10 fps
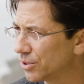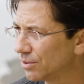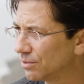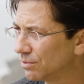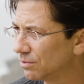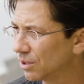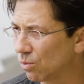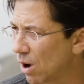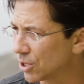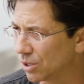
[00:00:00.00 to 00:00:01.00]
Mm-hmm. I
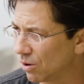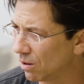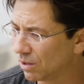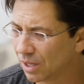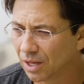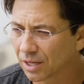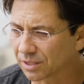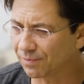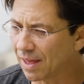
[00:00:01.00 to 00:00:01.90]
don't watch it all. Because mm-hmm.